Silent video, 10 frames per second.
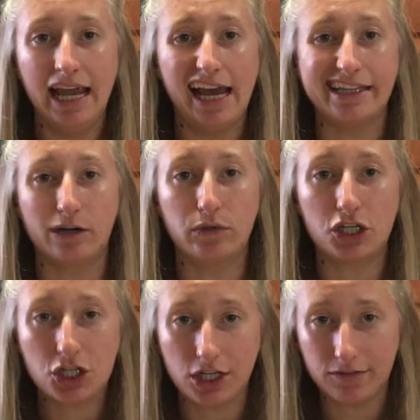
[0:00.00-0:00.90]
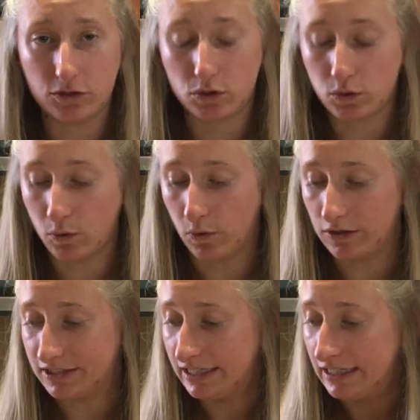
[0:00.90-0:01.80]
and that we shift
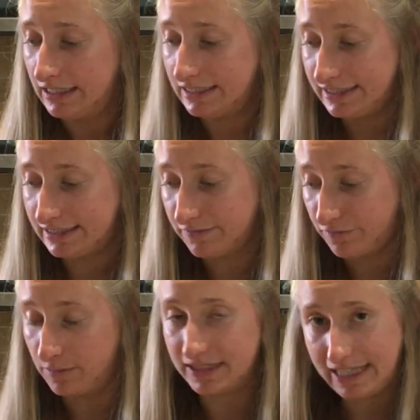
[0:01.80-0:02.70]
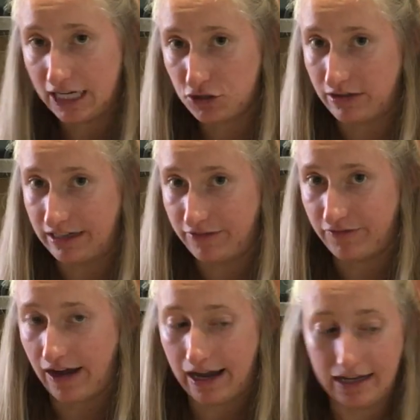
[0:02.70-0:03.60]
from saturated
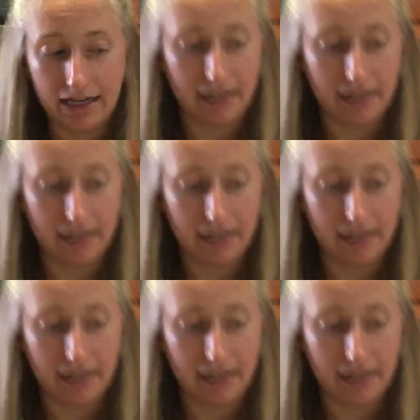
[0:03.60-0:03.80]
fat